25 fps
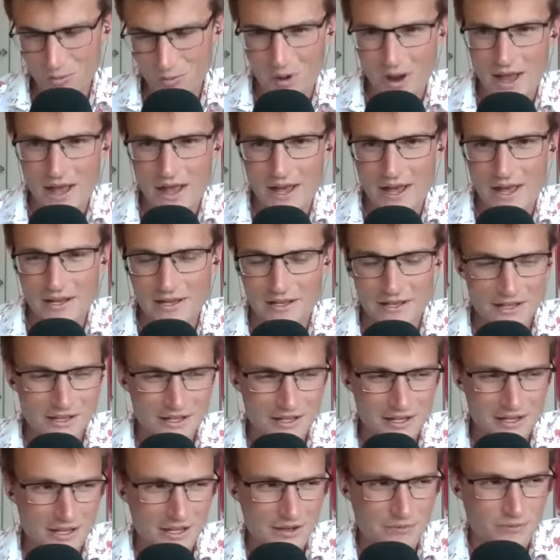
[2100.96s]
where
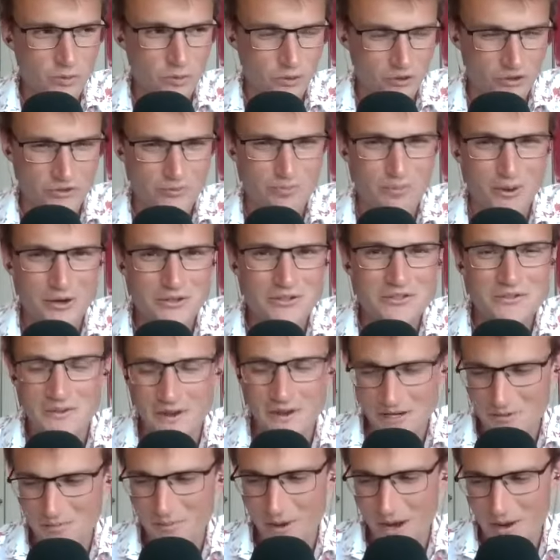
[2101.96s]
if one is
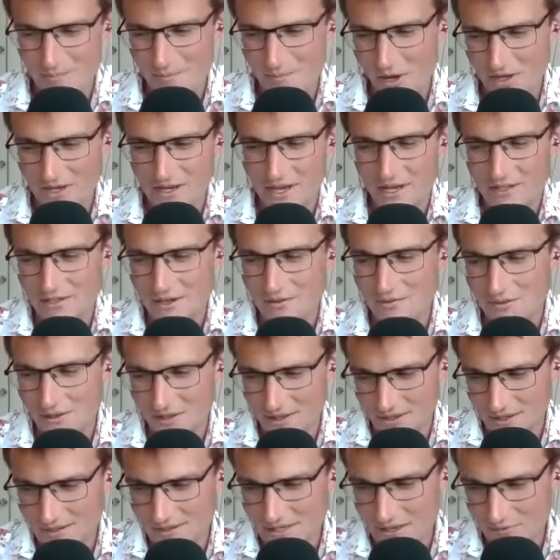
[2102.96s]
motivated by money, I don't
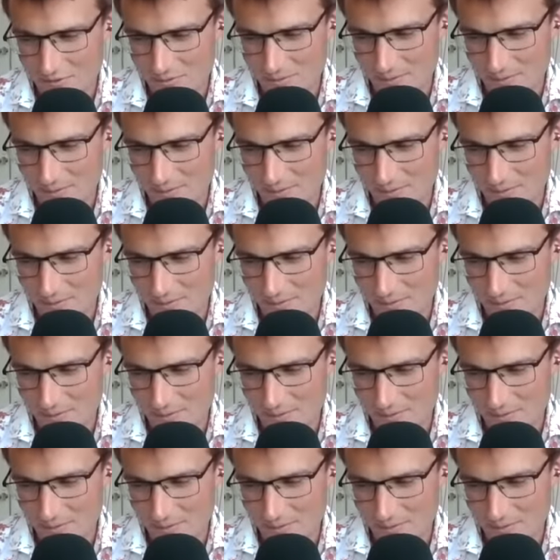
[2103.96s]
think that's ever